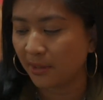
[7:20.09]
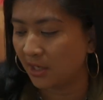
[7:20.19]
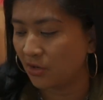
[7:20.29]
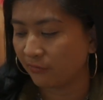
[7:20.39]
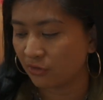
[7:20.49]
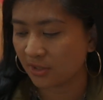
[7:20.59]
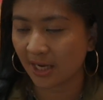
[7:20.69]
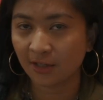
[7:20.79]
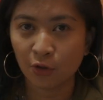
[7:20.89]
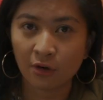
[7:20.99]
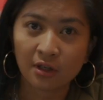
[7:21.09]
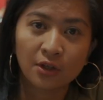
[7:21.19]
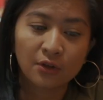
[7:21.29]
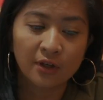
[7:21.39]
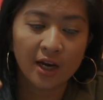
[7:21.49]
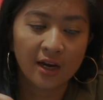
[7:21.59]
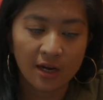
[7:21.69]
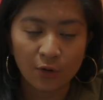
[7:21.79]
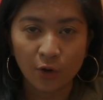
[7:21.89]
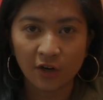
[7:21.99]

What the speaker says: and then you have to scan a QR code and then